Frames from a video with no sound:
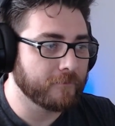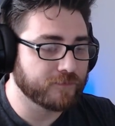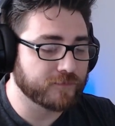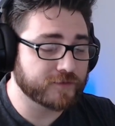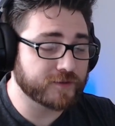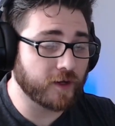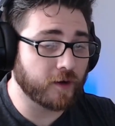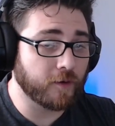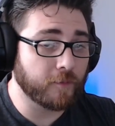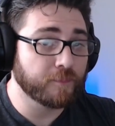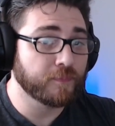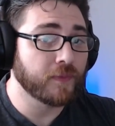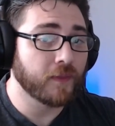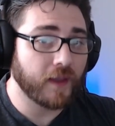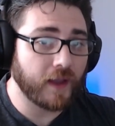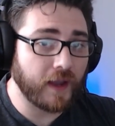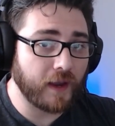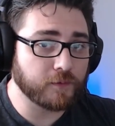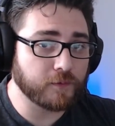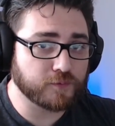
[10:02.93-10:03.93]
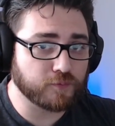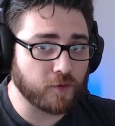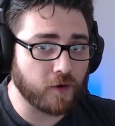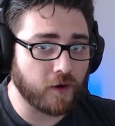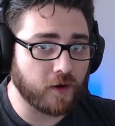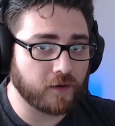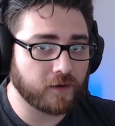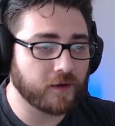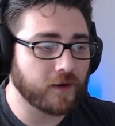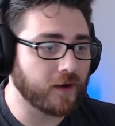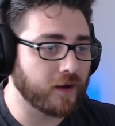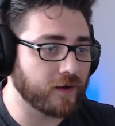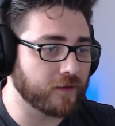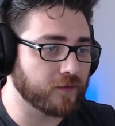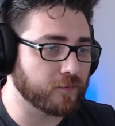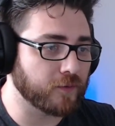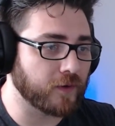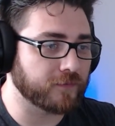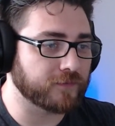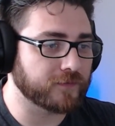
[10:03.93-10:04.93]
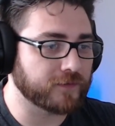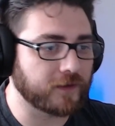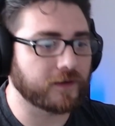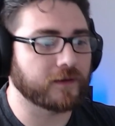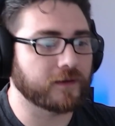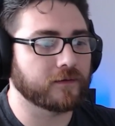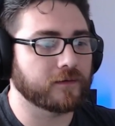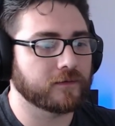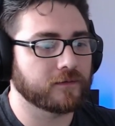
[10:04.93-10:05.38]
So I was wrong on the rough setting.